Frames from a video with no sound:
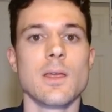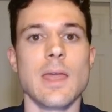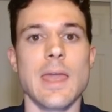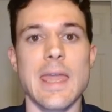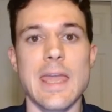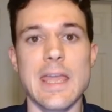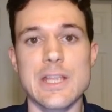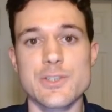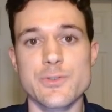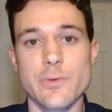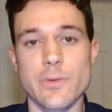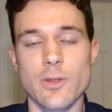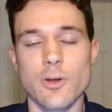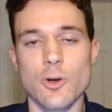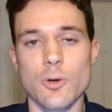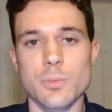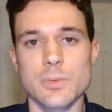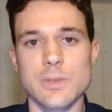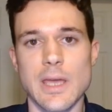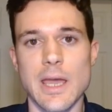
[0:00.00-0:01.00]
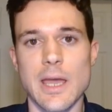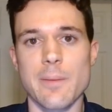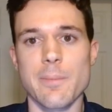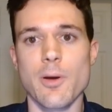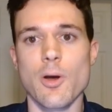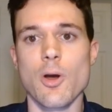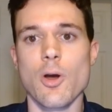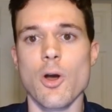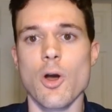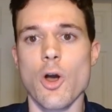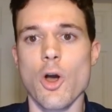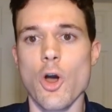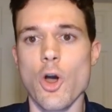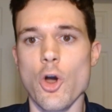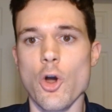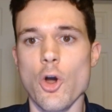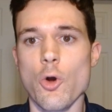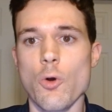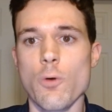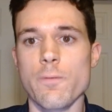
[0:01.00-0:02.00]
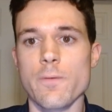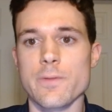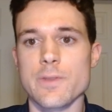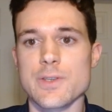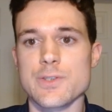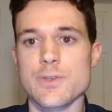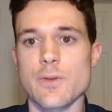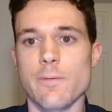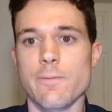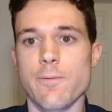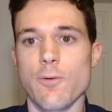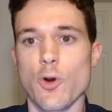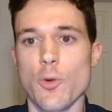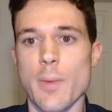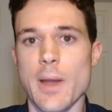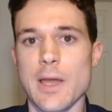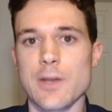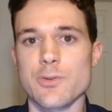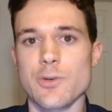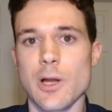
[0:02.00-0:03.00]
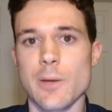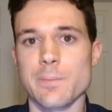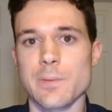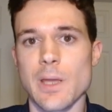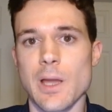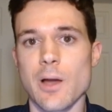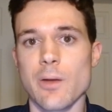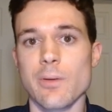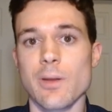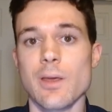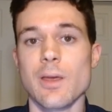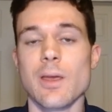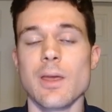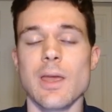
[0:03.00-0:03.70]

H for the Home tab, O for this format dropdown,